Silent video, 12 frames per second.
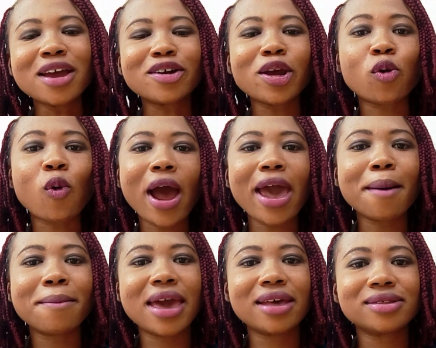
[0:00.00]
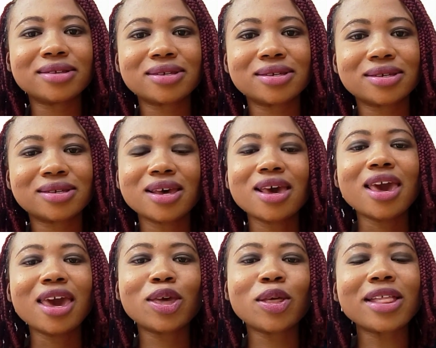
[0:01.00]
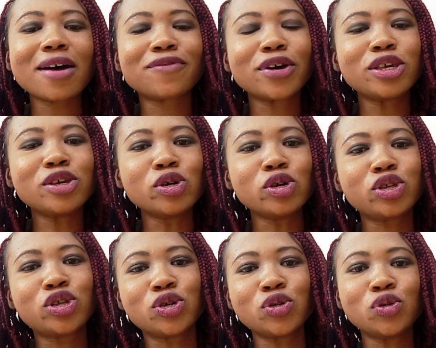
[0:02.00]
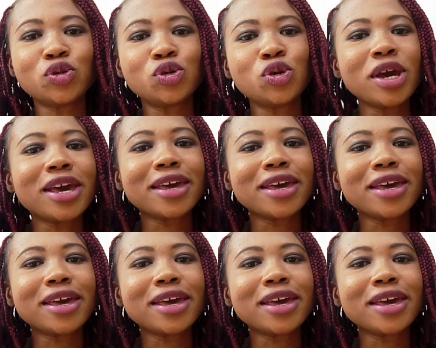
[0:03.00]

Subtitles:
requirements in order for you to